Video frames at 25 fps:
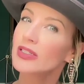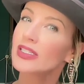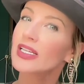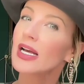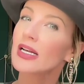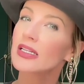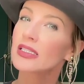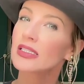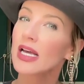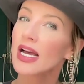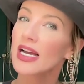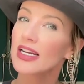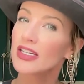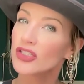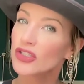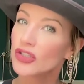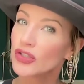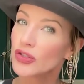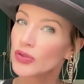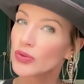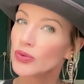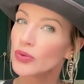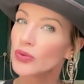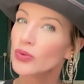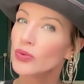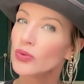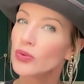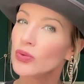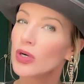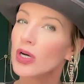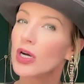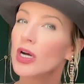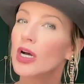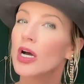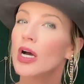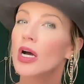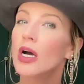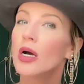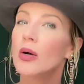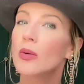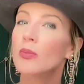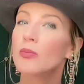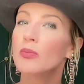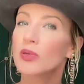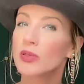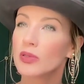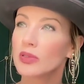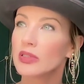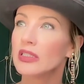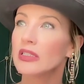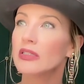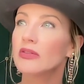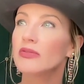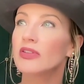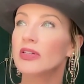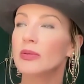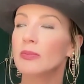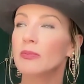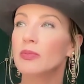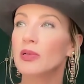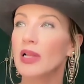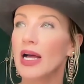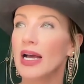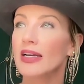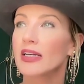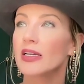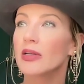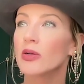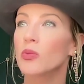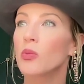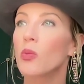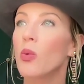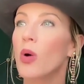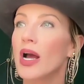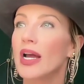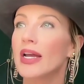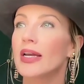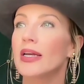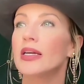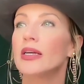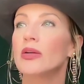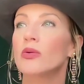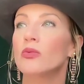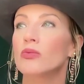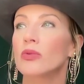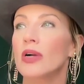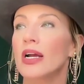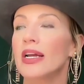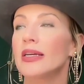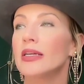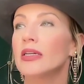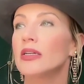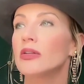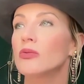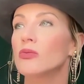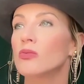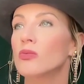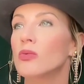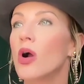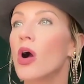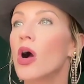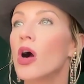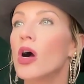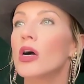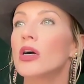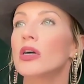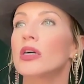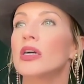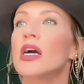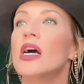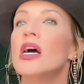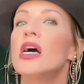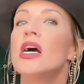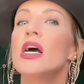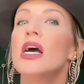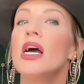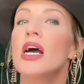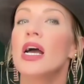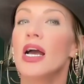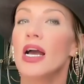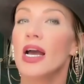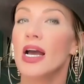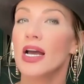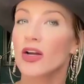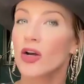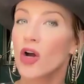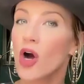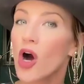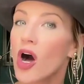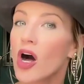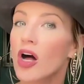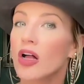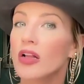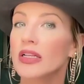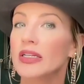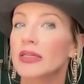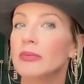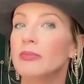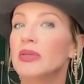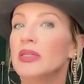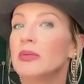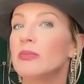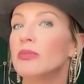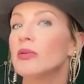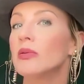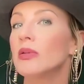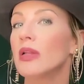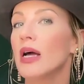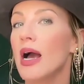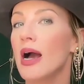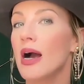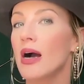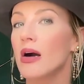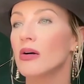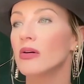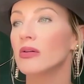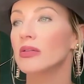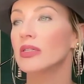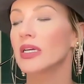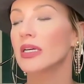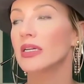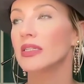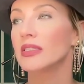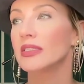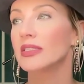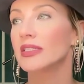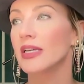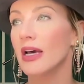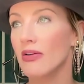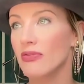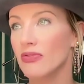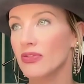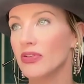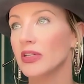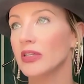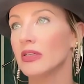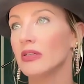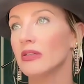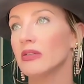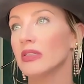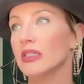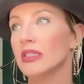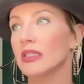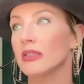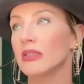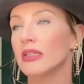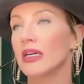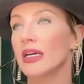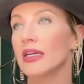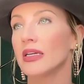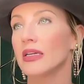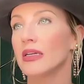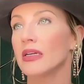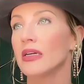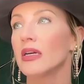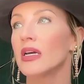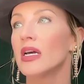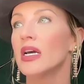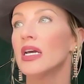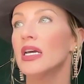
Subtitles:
Yes, I do believe in black and white and right and wrong and calling people out, and definitely, like,